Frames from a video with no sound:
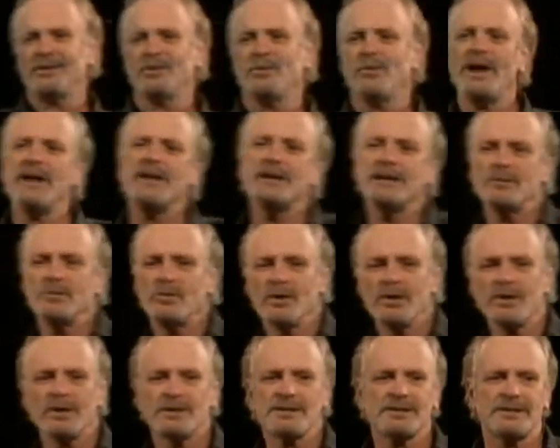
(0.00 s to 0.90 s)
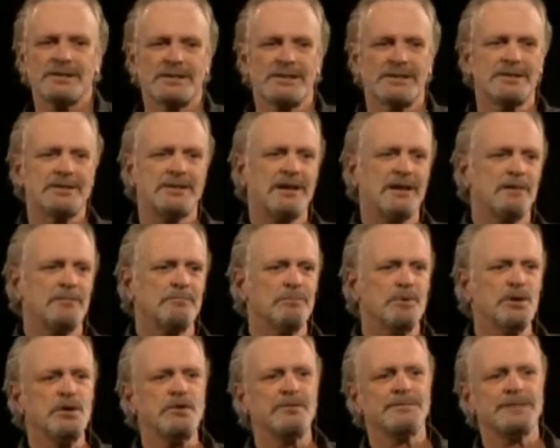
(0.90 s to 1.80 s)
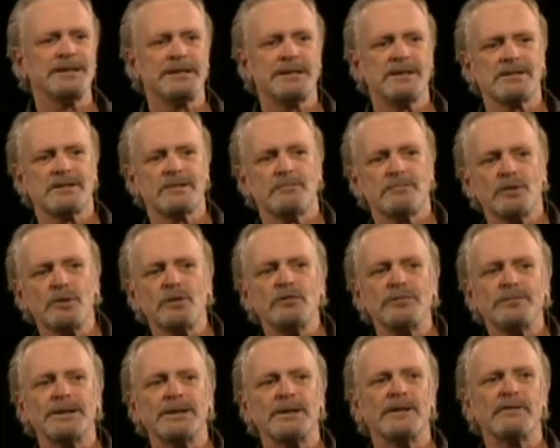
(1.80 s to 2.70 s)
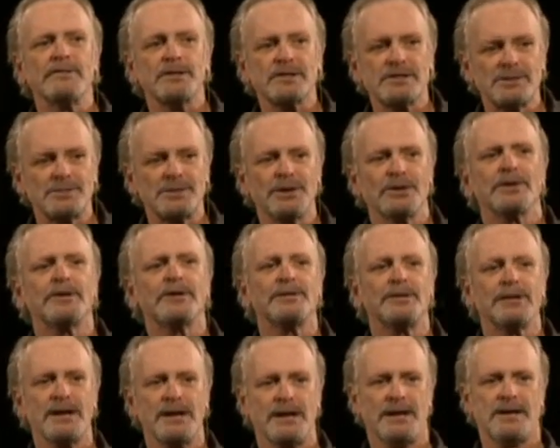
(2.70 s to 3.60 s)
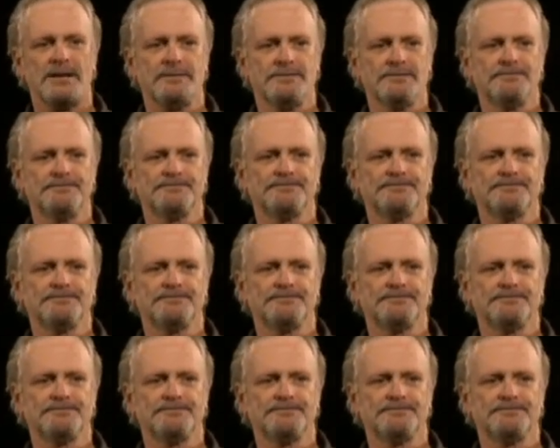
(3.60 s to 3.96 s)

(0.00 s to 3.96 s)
The way it works is that a movement is a movement of the Spirit of God.